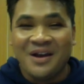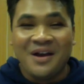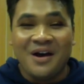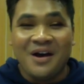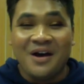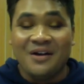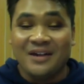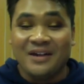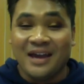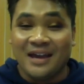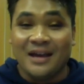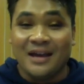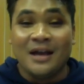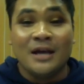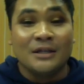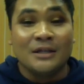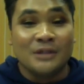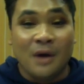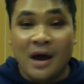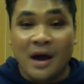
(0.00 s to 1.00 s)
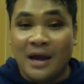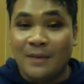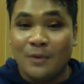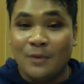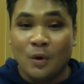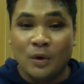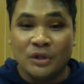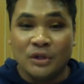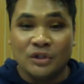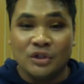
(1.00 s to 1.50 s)
Okay, so I am
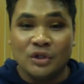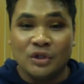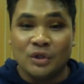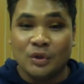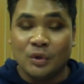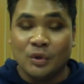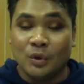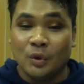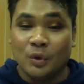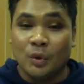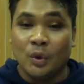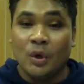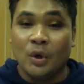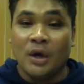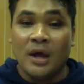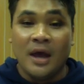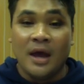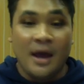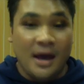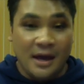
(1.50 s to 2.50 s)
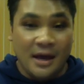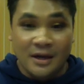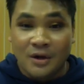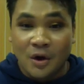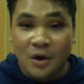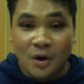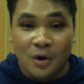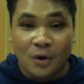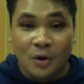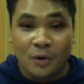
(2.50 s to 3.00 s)
going to head
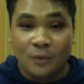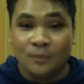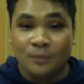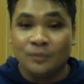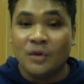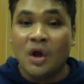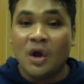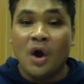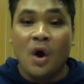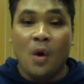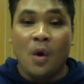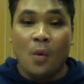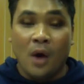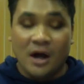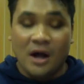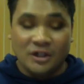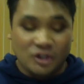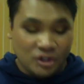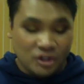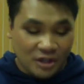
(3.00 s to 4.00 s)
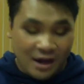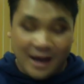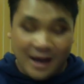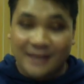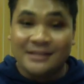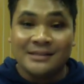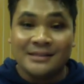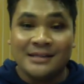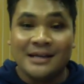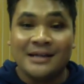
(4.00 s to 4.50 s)
home, watch
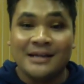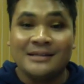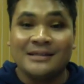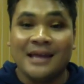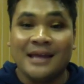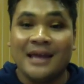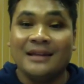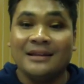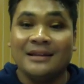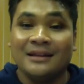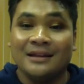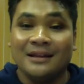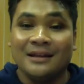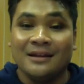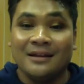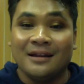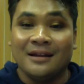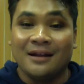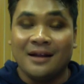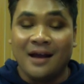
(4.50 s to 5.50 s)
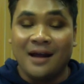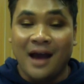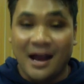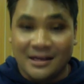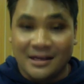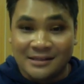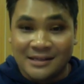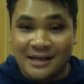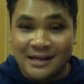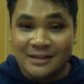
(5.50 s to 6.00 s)
Ice Dance,
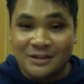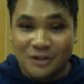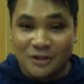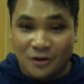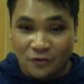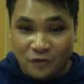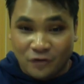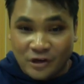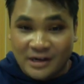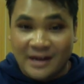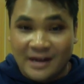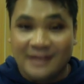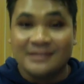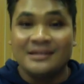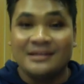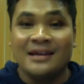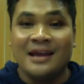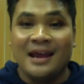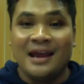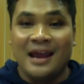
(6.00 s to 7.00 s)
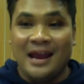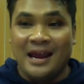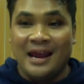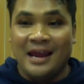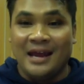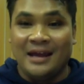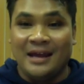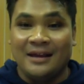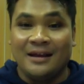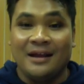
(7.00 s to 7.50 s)
the free dance,
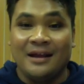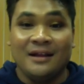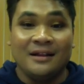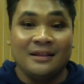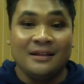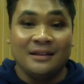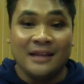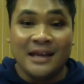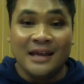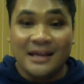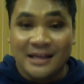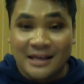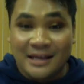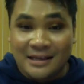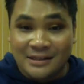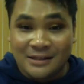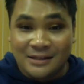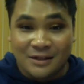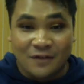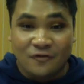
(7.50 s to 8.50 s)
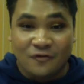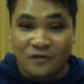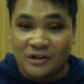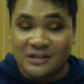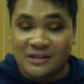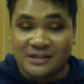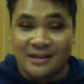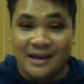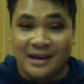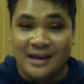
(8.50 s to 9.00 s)
and Ladies, the free
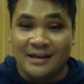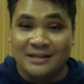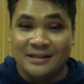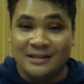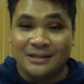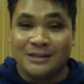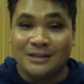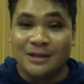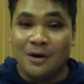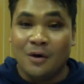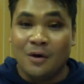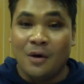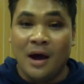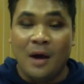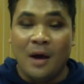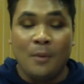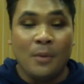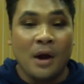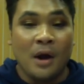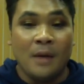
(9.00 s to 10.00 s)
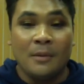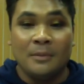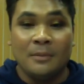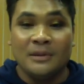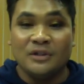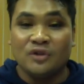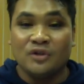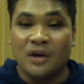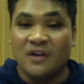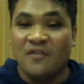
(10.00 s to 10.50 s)
skate. So I'll probably
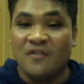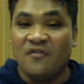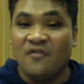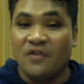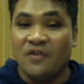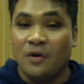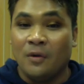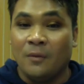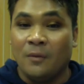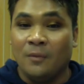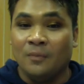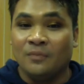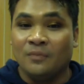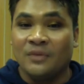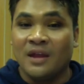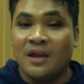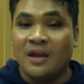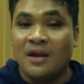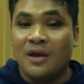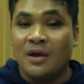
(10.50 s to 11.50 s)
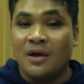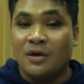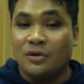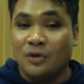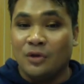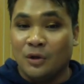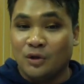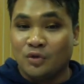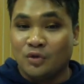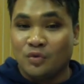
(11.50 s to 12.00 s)
try to film
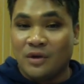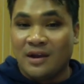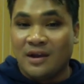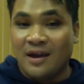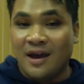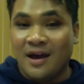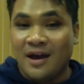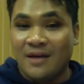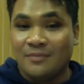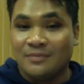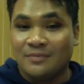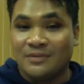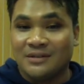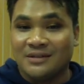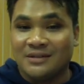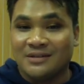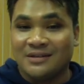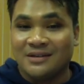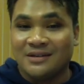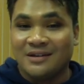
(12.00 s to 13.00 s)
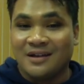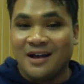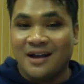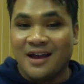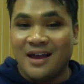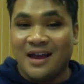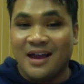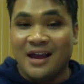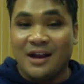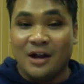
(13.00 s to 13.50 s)
those recaps
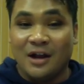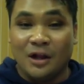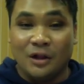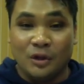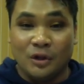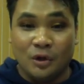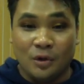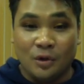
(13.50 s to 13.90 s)
in a little